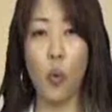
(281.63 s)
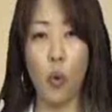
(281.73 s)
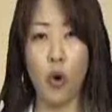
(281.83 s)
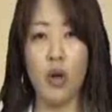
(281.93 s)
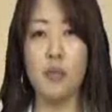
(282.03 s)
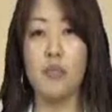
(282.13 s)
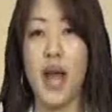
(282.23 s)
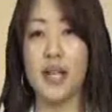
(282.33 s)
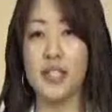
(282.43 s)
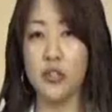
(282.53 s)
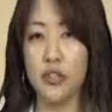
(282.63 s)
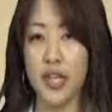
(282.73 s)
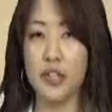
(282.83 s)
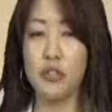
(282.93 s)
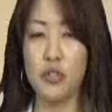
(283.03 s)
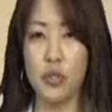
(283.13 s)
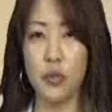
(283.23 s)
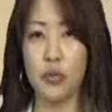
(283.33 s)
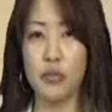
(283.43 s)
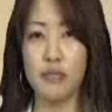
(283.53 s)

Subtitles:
or practical thing to do.